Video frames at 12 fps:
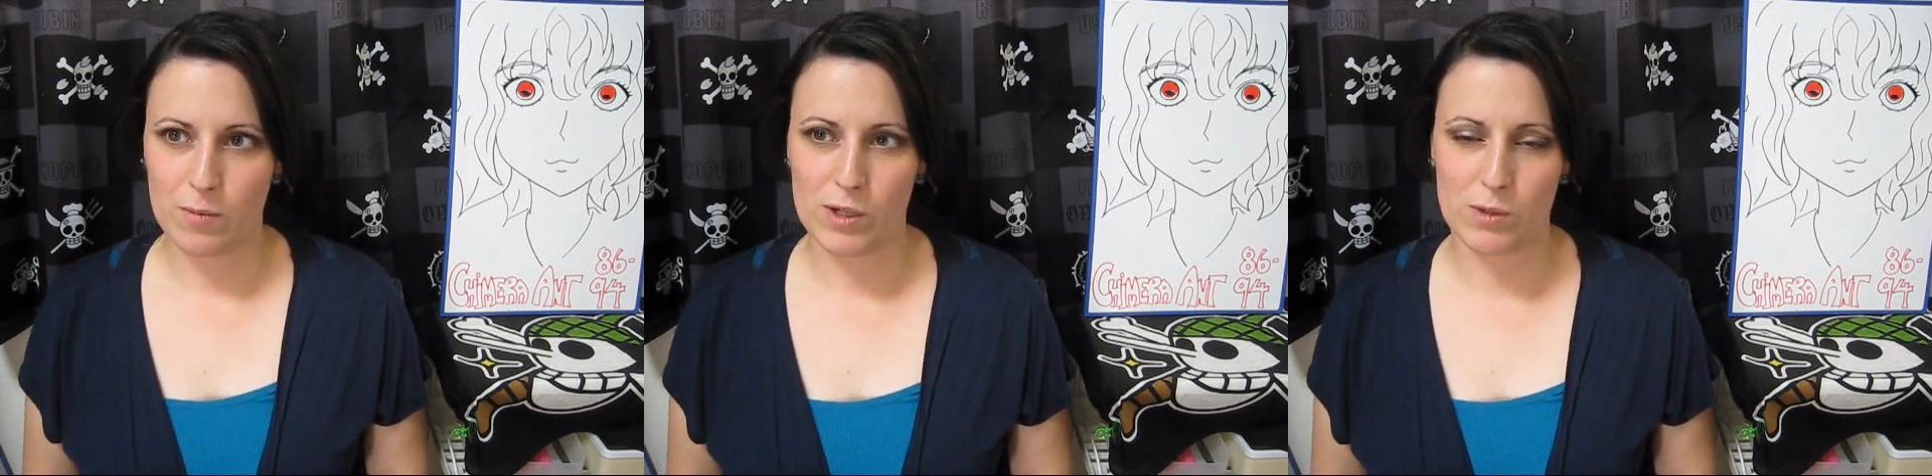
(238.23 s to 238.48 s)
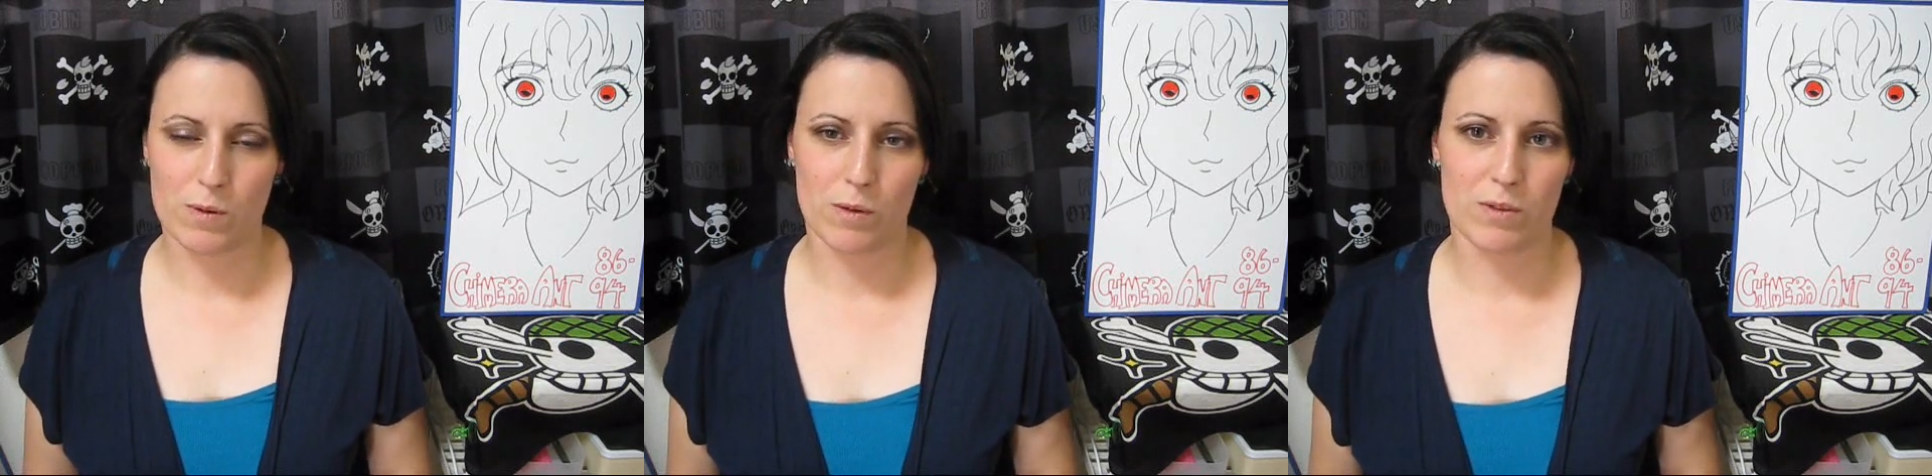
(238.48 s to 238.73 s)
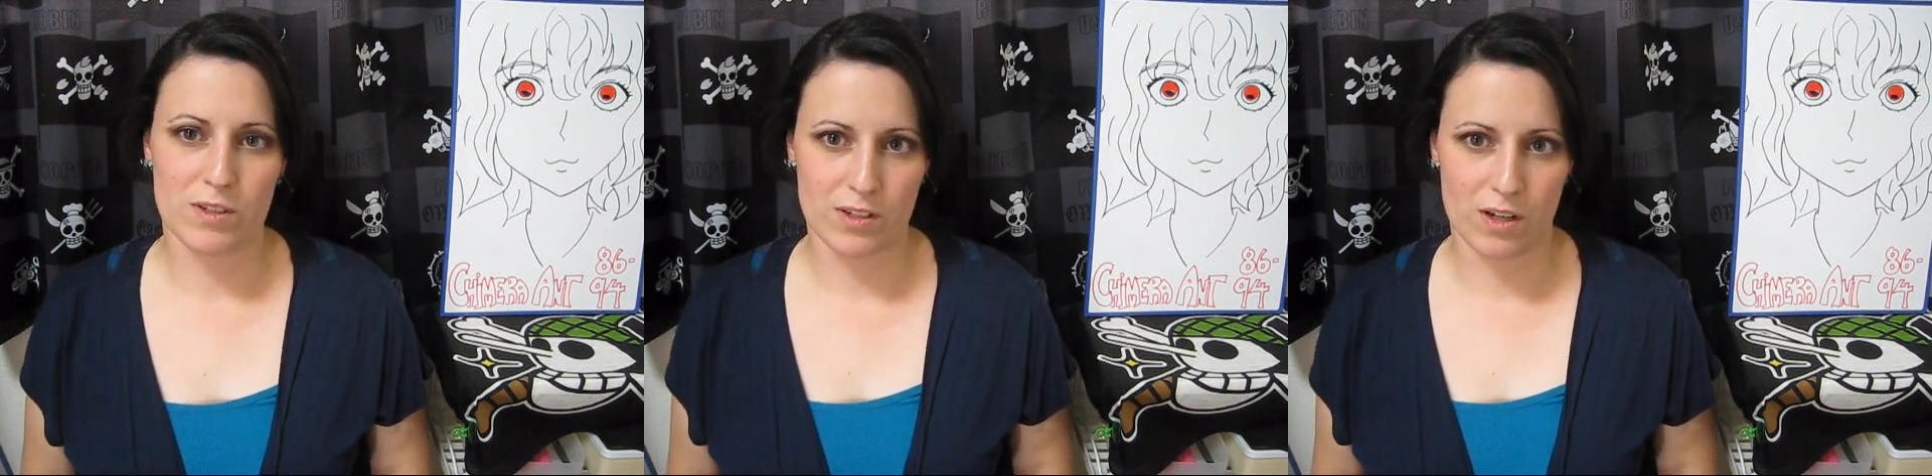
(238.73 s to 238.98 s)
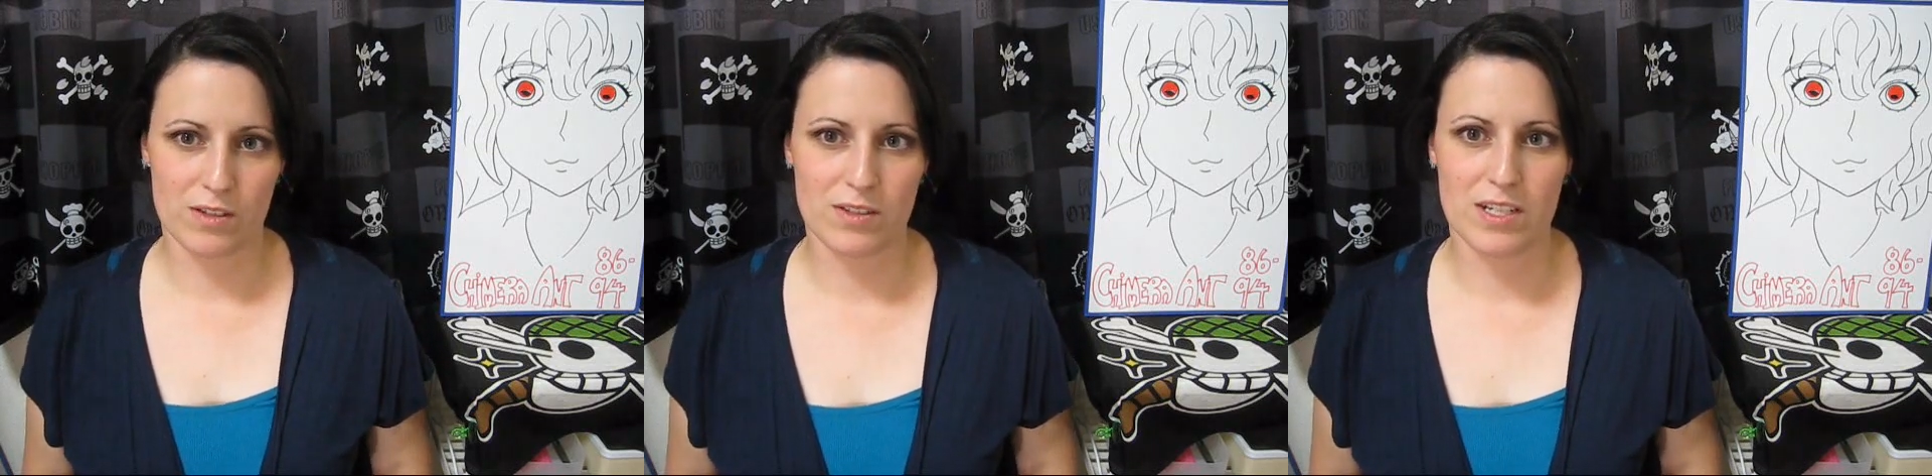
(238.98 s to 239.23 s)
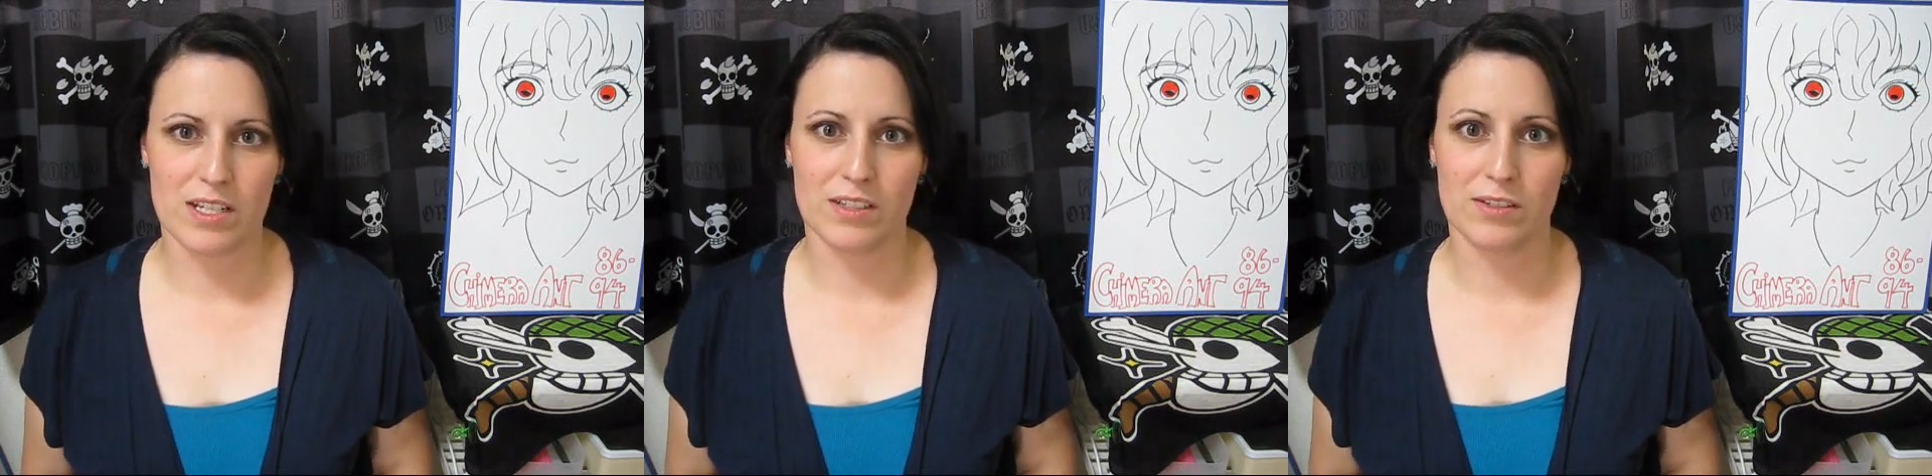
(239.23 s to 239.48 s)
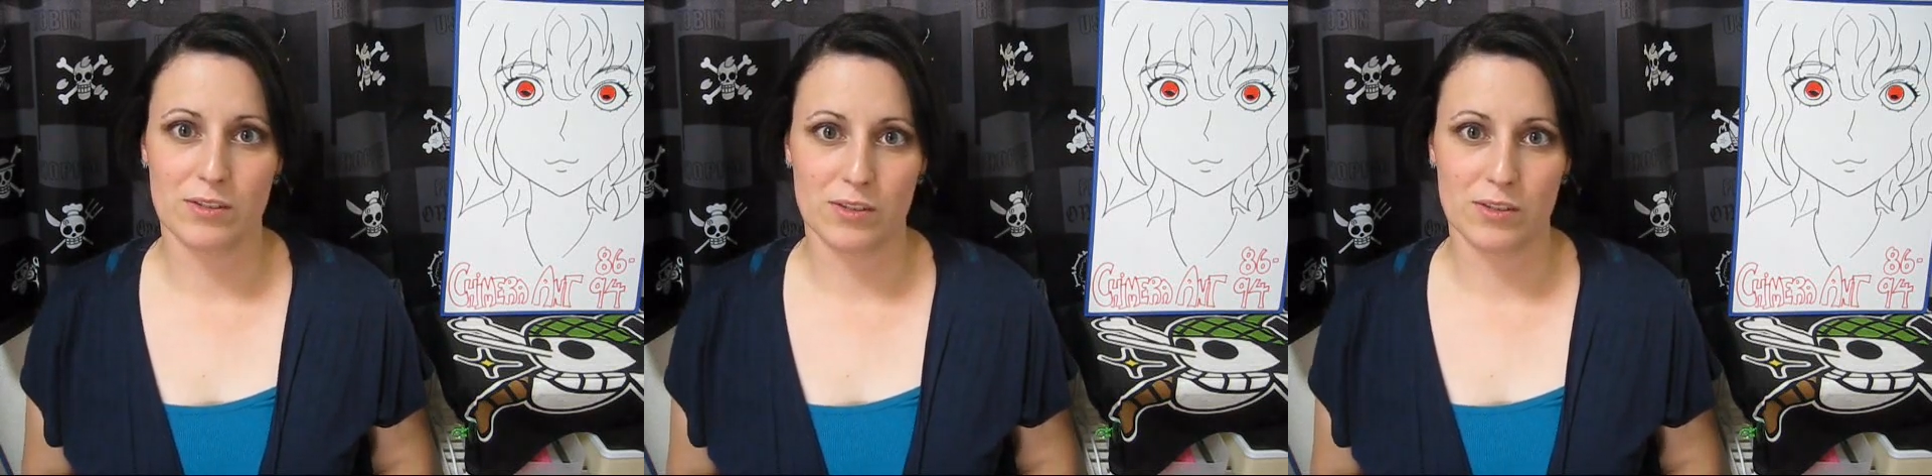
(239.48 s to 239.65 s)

which will result in